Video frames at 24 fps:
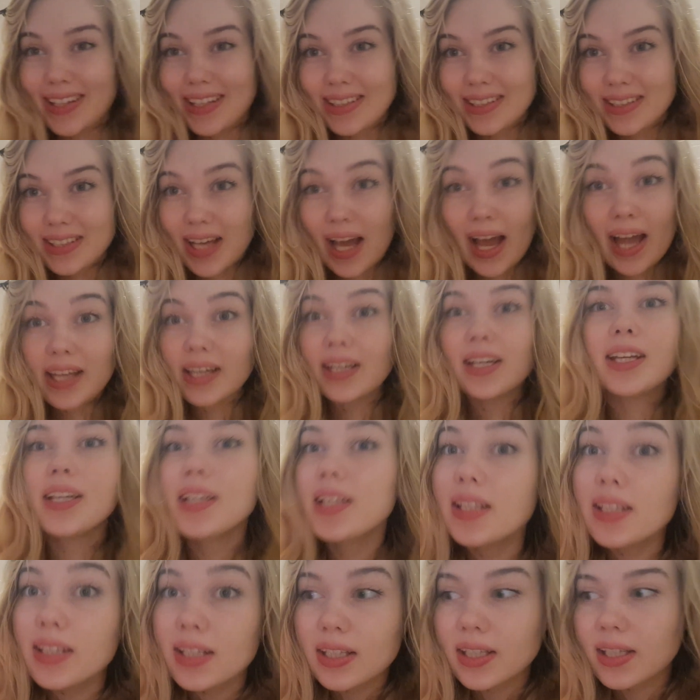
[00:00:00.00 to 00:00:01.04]
This I
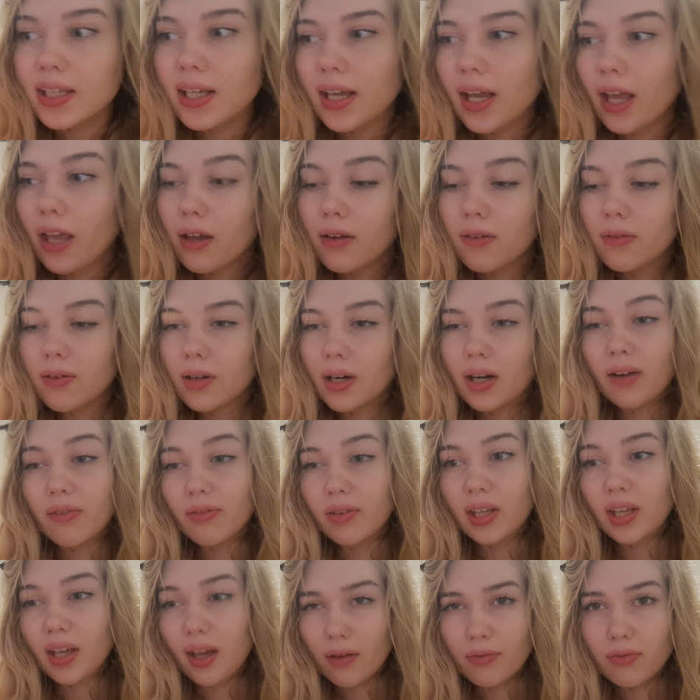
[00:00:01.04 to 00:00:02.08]
didn't ever.
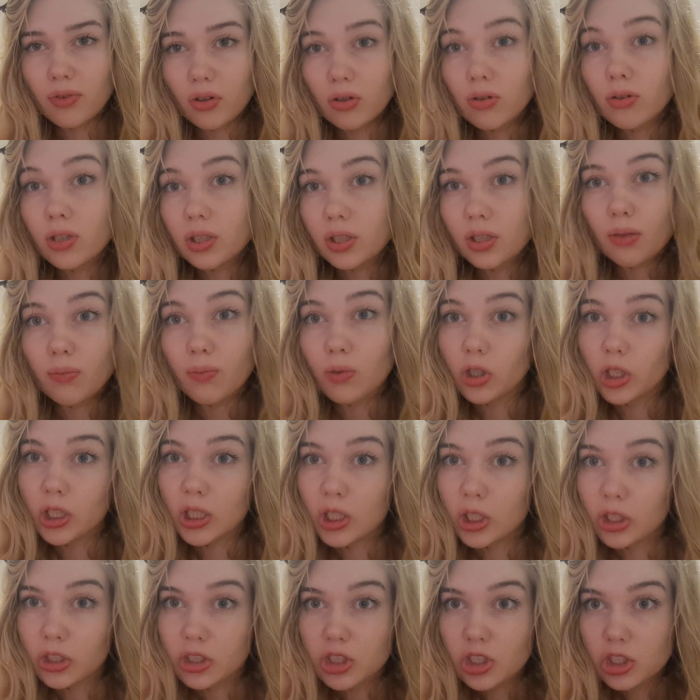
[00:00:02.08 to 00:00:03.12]
We have only the
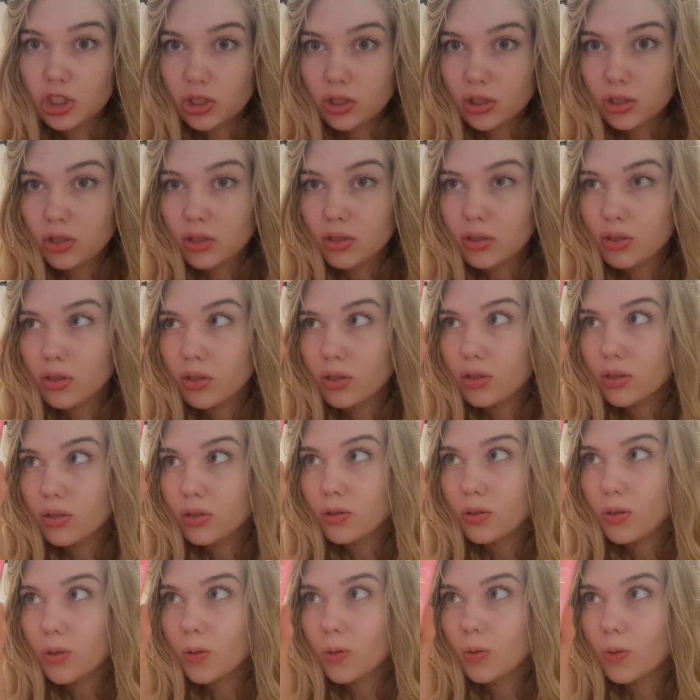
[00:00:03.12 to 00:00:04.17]
body lotion.
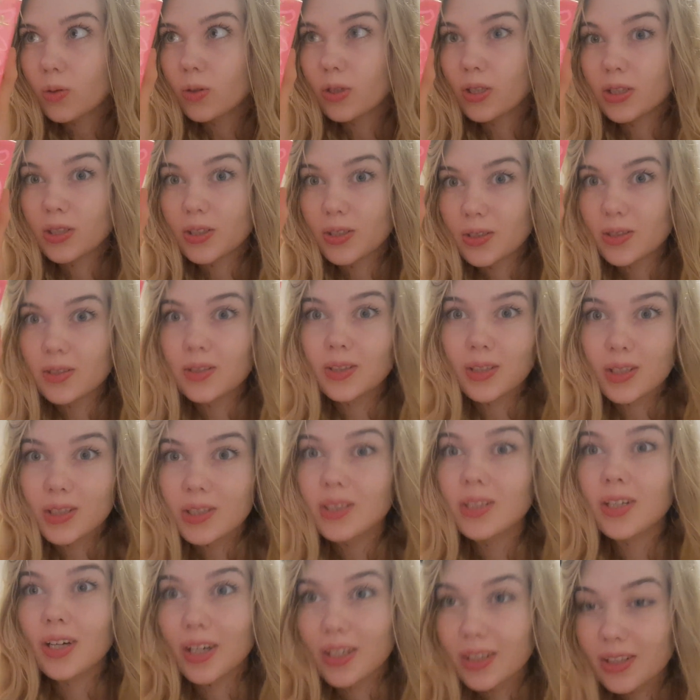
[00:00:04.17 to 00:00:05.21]
Oh, this is
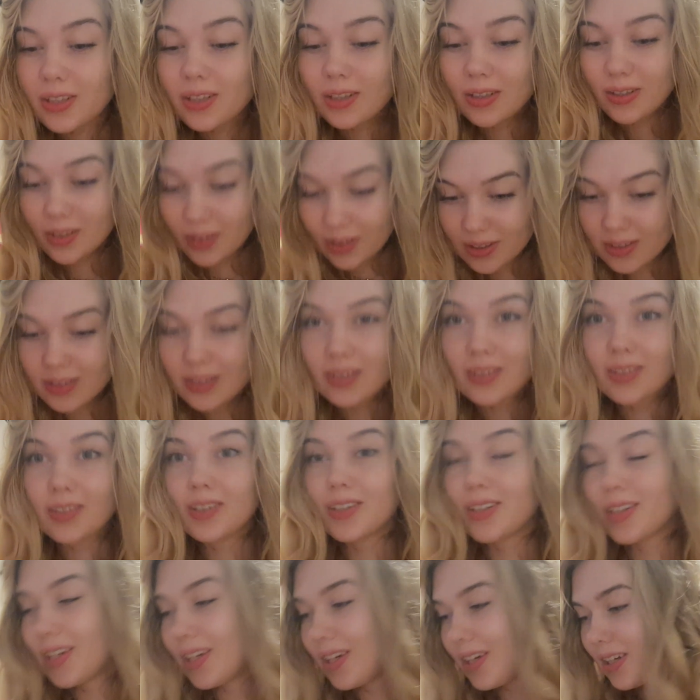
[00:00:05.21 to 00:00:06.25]
exciting.
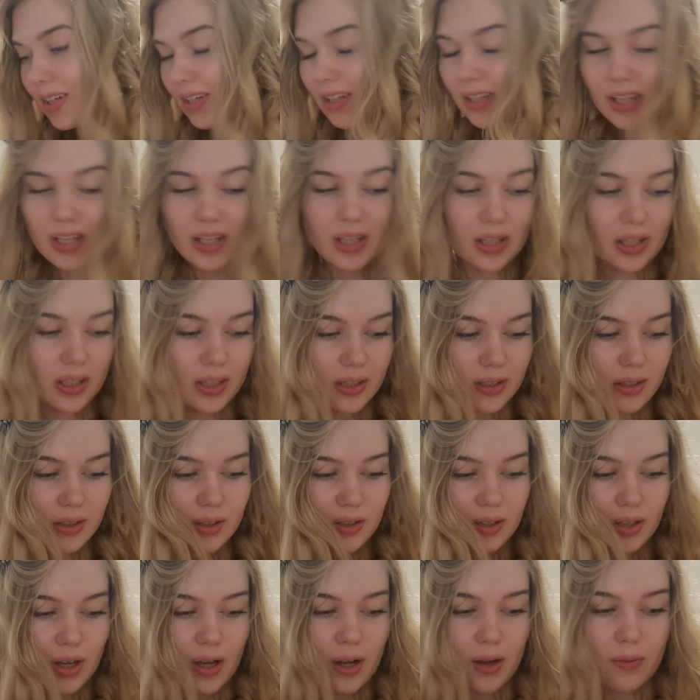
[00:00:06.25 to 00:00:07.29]

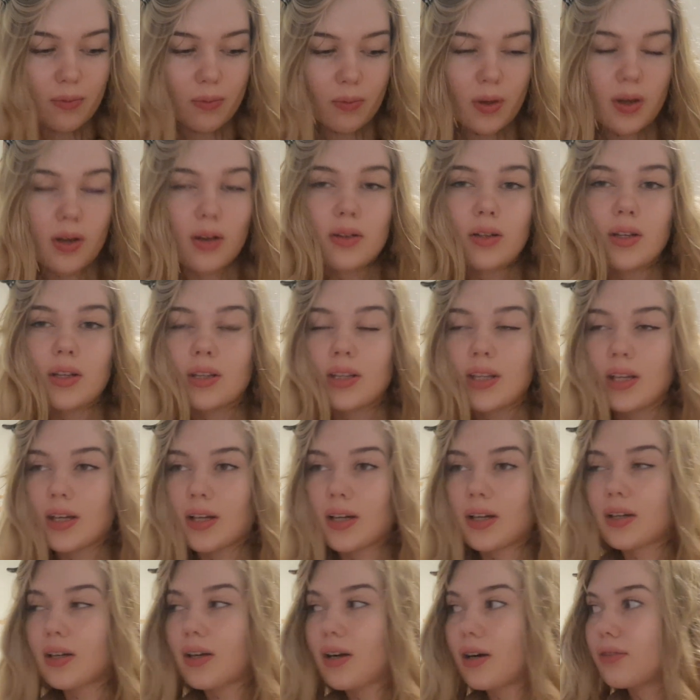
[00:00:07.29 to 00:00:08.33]
And I'm gonna
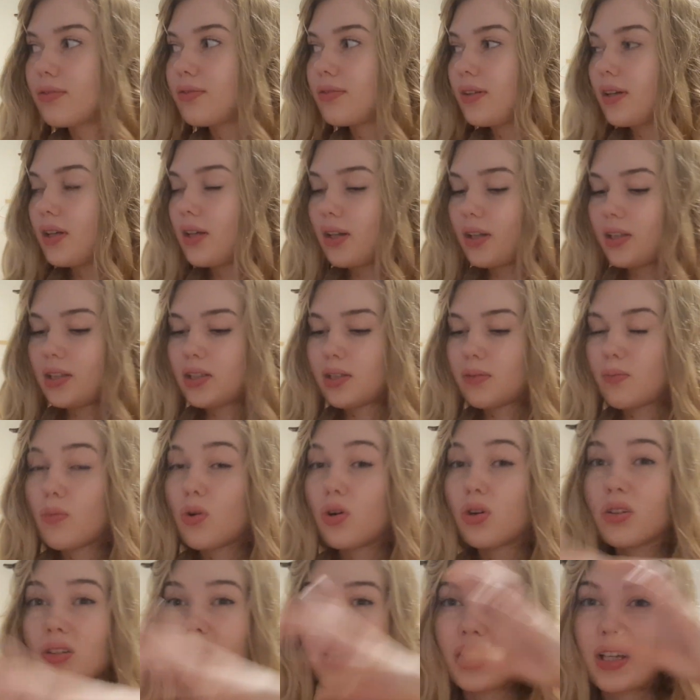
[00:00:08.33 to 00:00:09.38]
take a coffee. It's
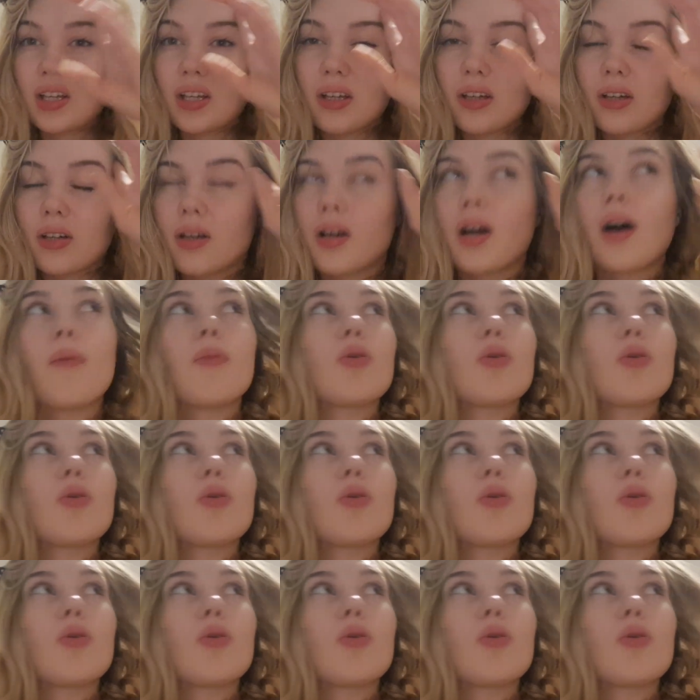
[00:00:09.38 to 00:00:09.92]
morning.